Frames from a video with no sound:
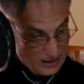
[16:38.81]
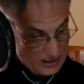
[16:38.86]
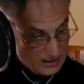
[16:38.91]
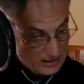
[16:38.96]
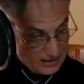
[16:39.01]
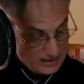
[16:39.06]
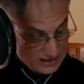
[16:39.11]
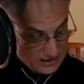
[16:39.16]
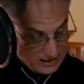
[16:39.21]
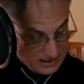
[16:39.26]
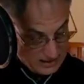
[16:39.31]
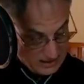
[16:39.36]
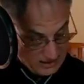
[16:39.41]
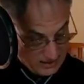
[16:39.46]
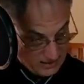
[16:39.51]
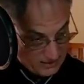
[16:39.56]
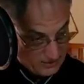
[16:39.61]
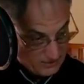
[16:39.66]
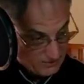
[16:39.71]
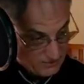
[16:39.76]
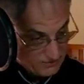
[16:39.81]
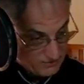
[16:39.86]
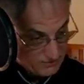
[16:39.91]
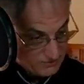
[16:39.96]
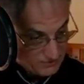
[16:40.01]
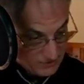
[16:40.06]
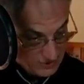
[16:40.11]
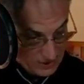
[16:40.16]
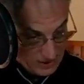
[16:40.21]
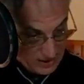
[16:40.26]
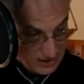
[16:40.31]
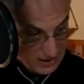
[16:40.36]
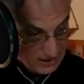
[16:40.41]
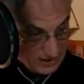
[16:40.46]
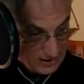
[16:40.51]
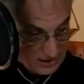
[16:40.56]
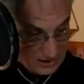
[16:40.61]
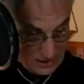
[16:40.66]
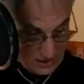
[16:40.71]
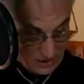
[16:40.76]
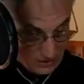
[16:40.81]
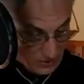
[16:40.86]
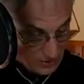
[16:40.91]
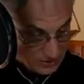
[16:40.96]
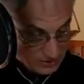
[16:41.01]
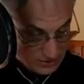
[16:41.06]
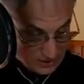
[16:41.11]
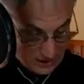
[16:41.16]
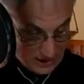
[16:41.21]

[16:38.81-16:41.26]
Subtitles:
Of course,